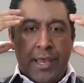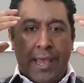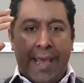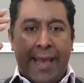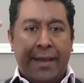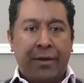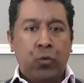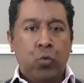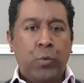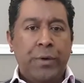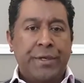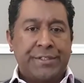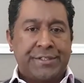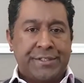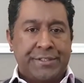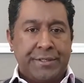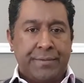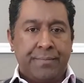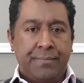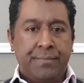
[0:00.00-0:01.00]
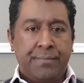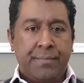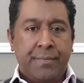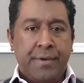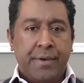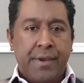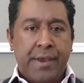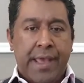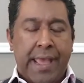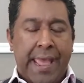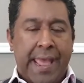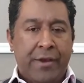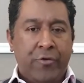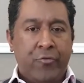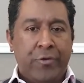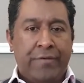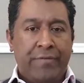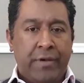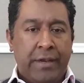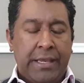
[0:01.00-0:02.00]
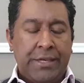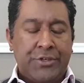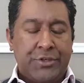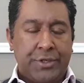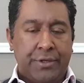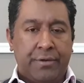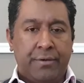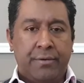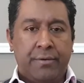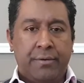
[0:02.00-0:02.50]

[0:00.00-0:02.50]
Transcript: and wisdom and revelation.